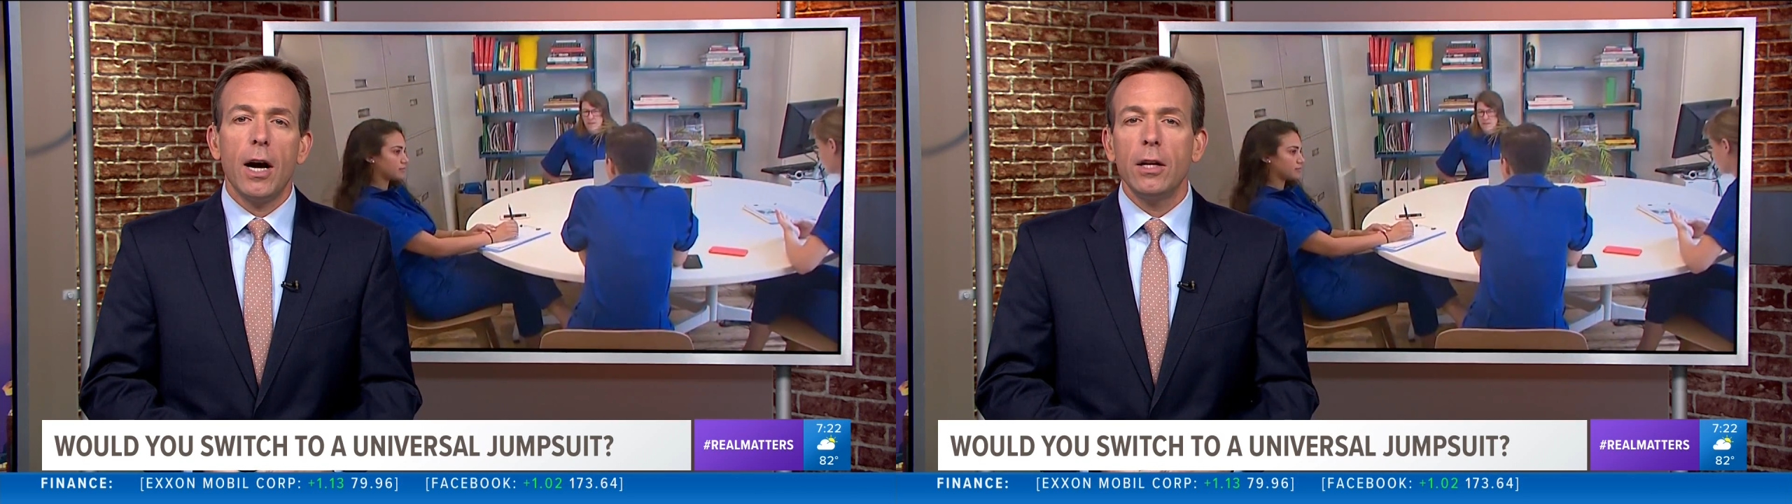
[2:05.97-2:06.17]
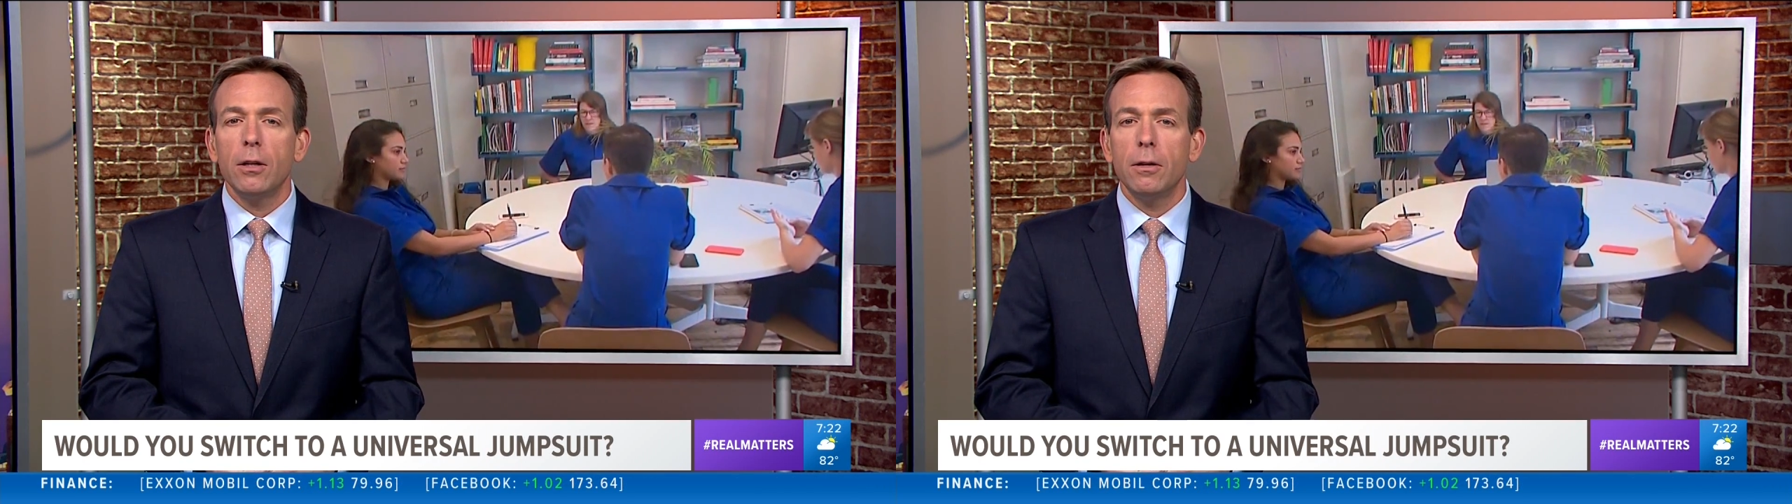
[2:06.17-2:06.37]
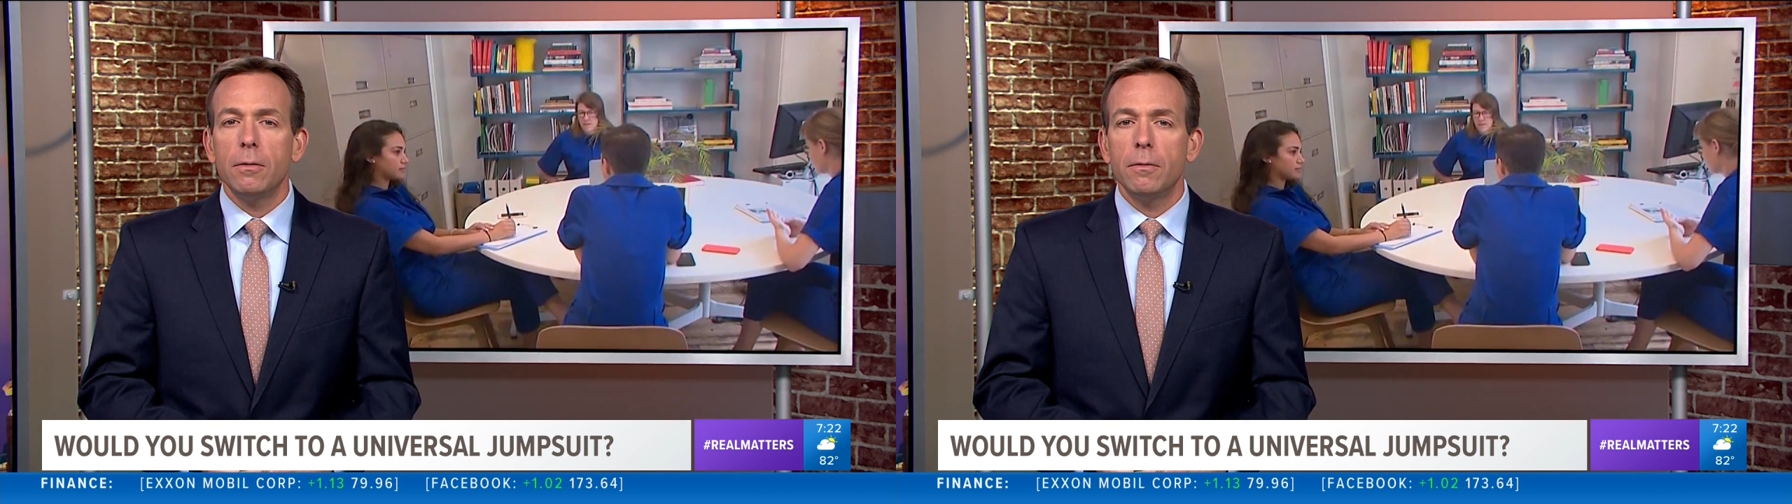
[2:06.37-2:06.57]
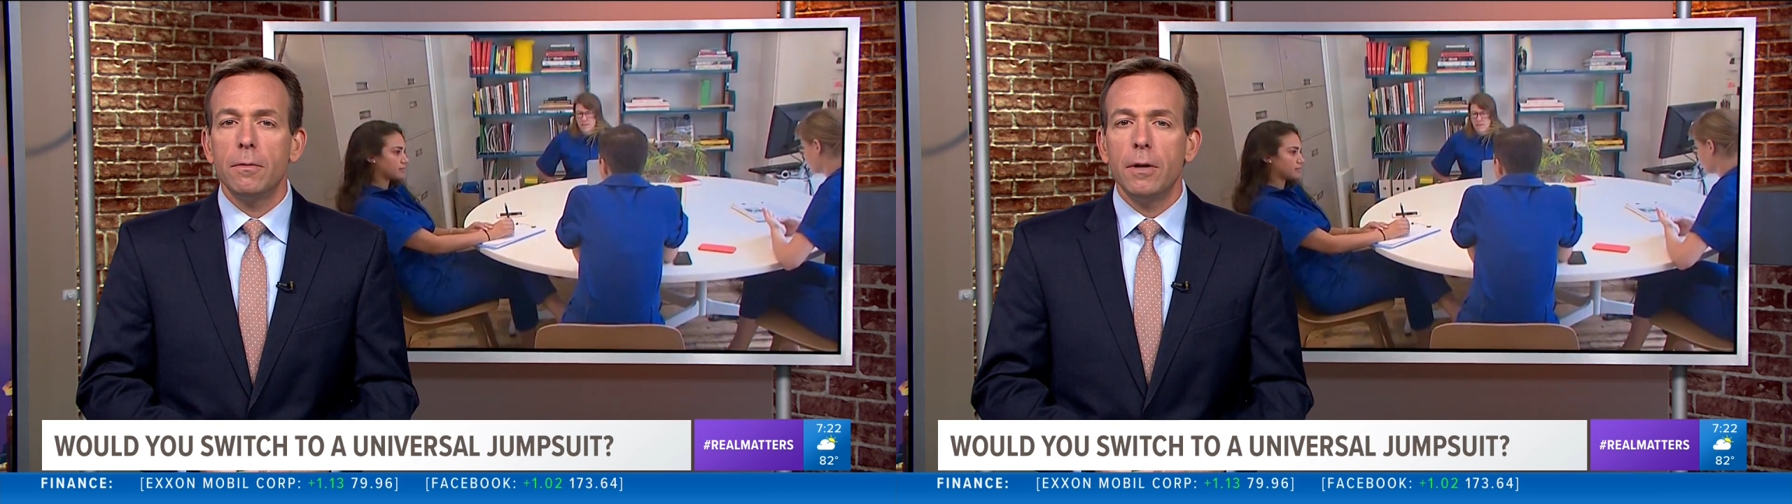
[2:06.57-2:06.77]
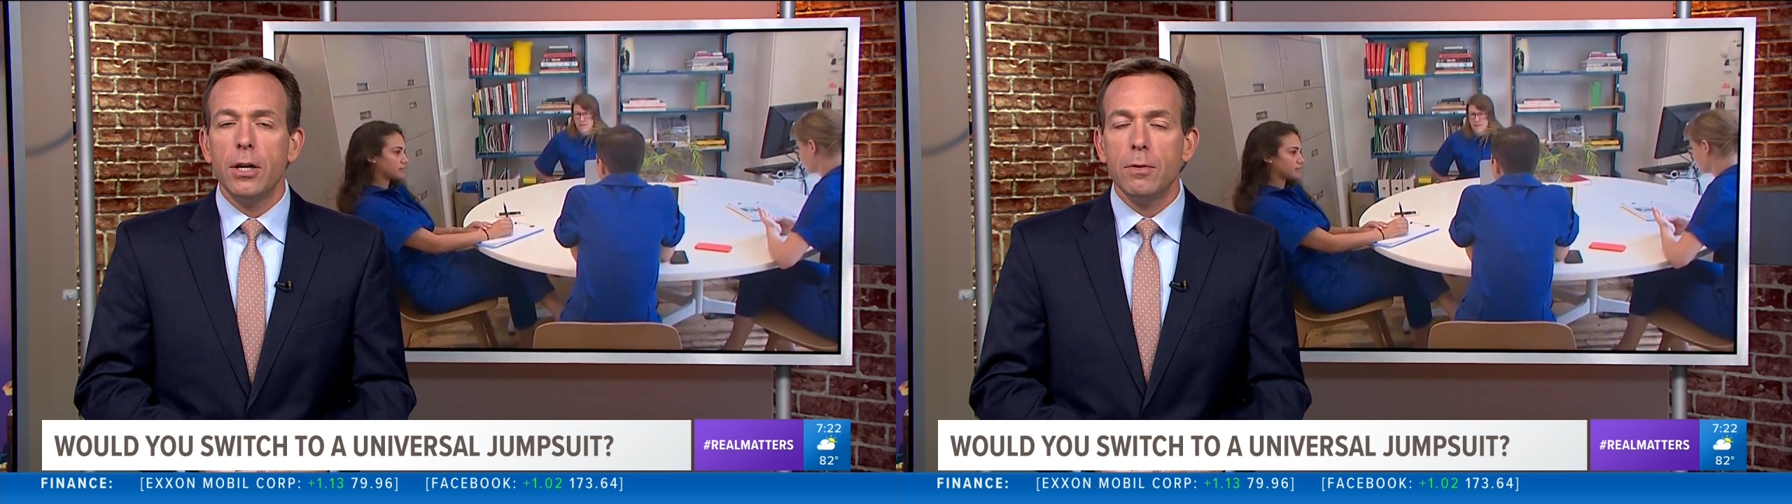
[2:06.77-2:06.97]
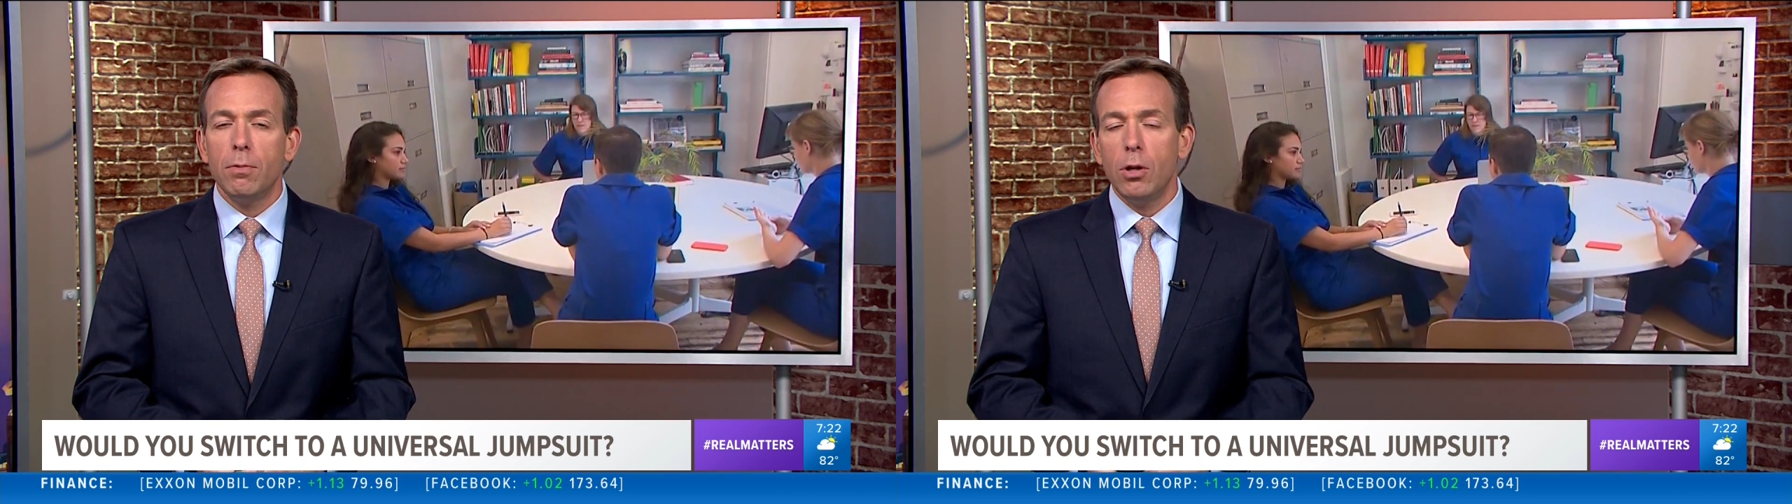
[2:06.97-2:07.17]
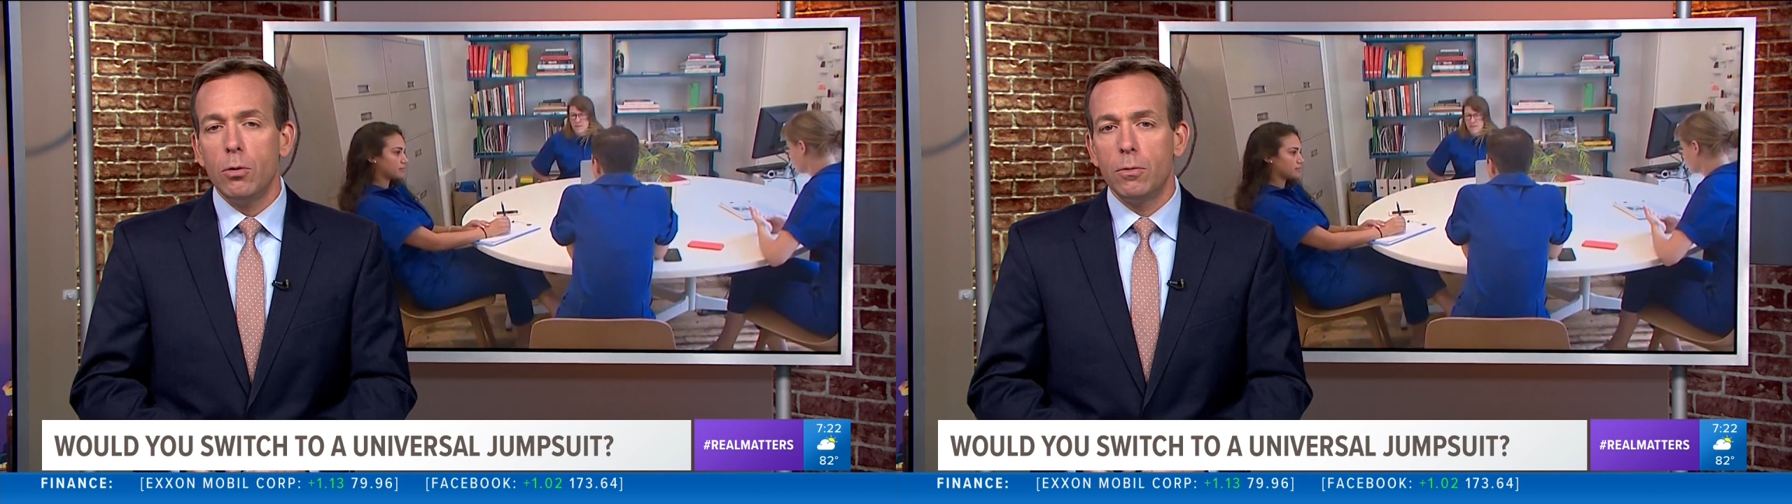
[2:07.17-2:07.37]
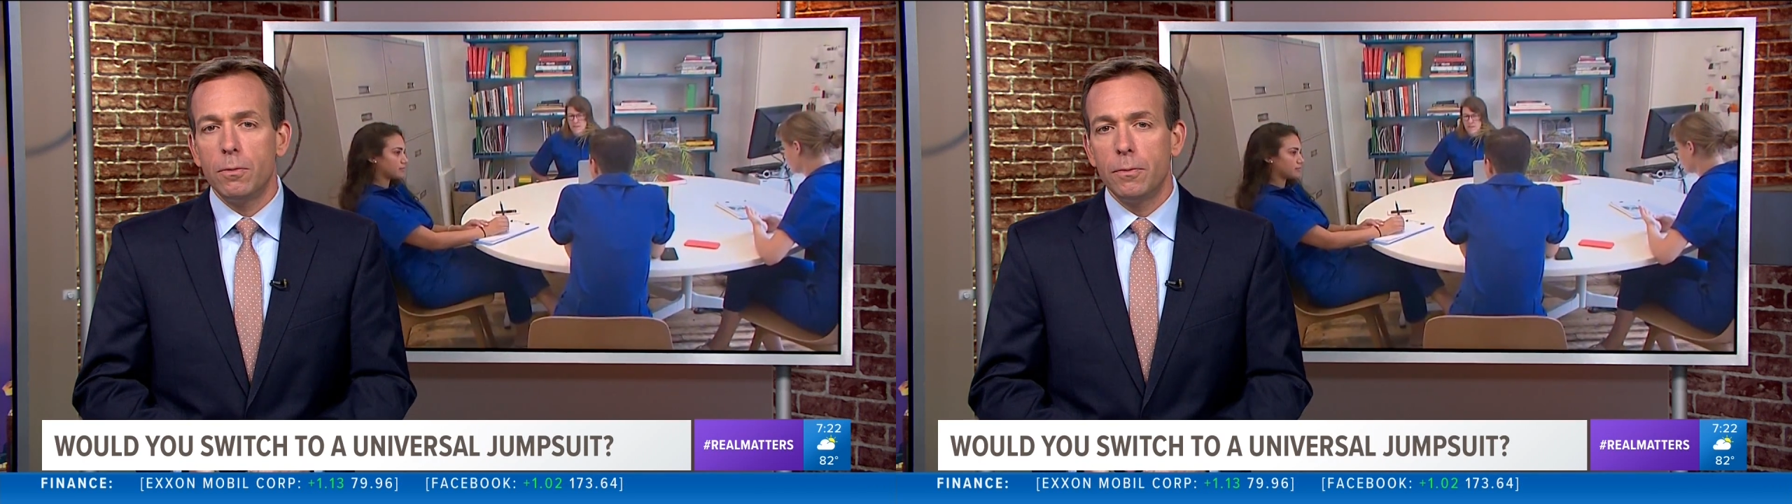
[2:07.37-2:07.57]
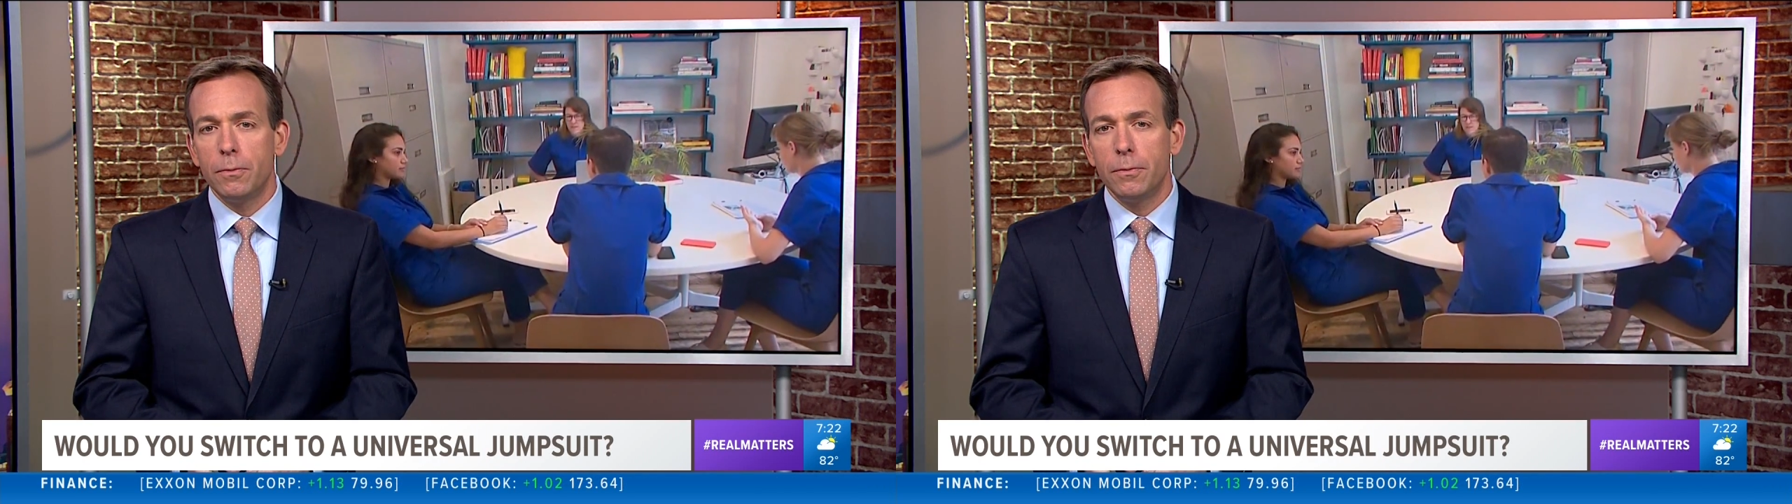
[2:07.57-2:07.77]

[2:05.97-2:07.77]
color is blue.